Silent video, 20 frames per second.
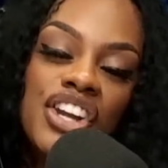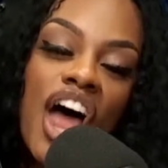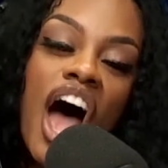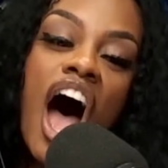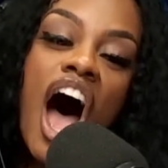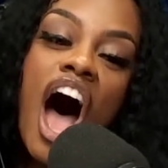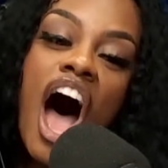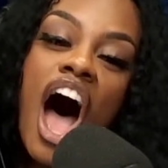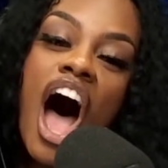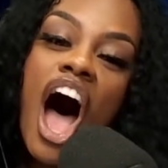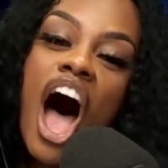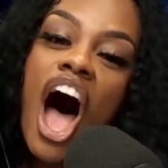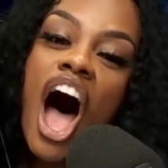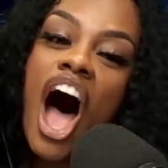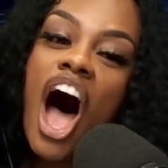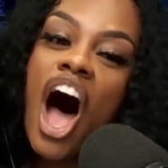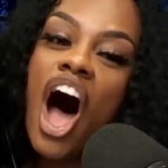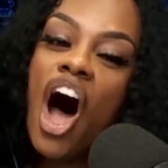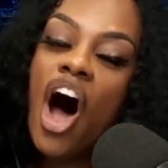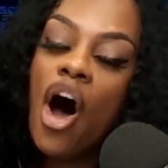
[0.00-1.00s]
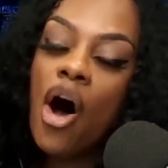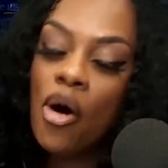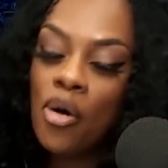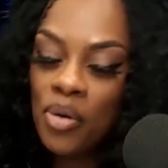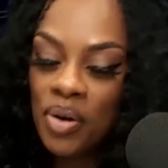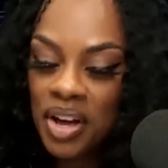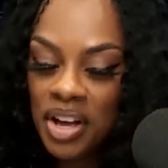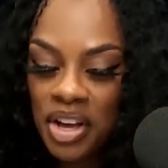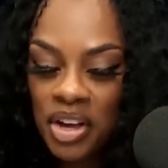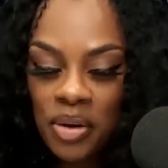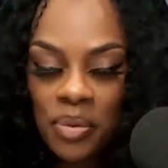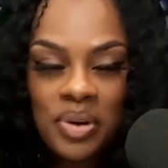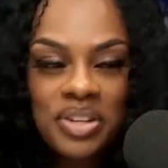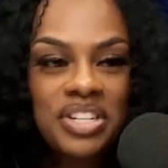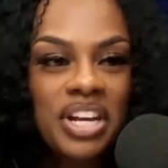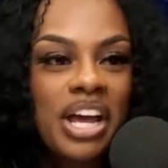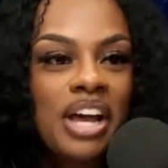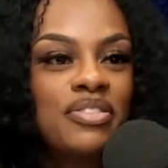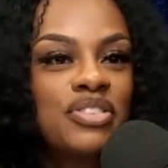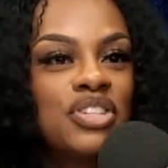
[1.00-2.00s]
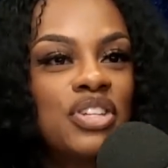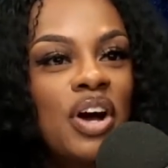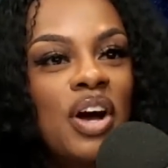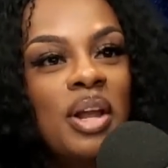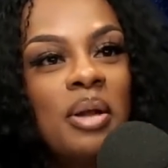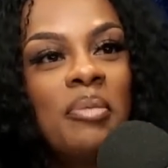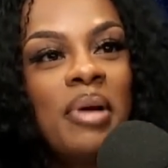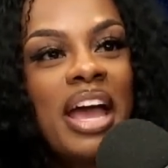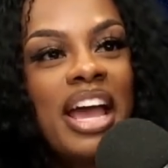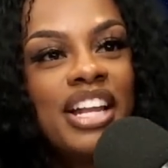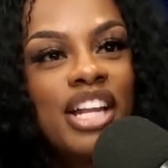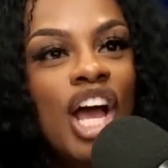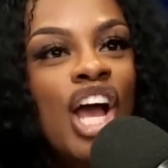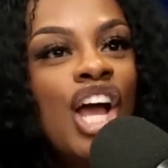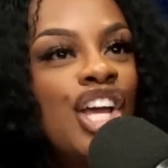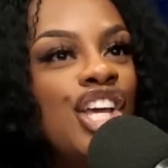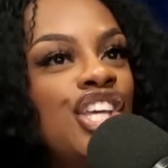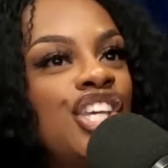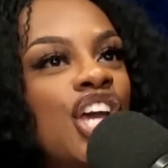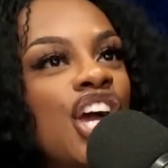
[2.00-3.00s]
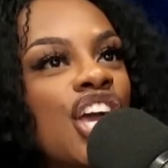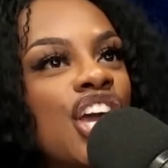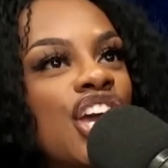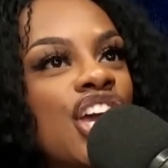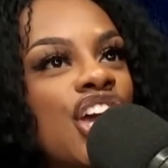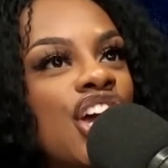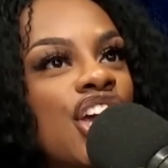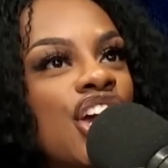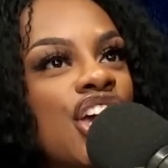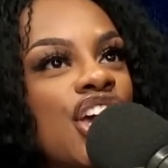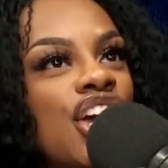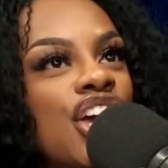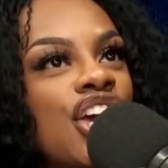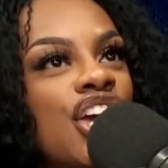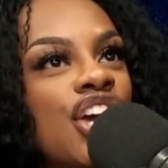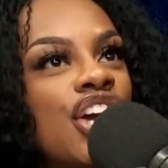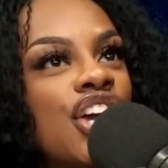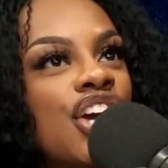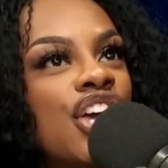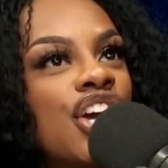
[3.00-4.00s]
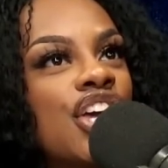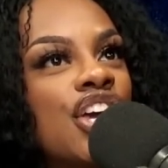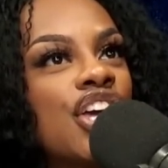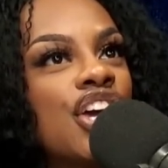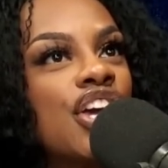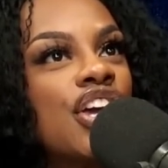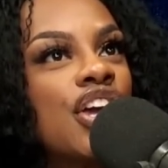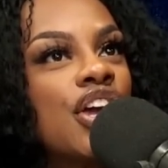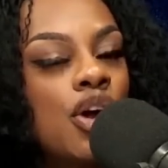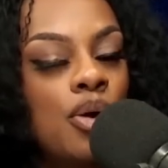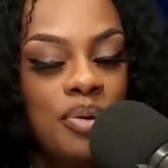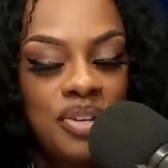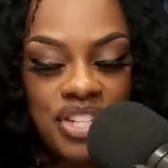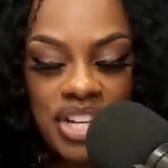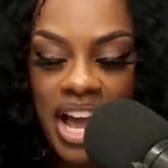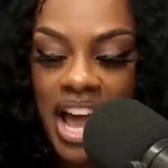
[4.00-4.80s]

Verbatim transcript: No, we should have Charlamagne. Yeah, yeah, yeah, yeah, yeah, yeah, yeah, yeah, yeah. We should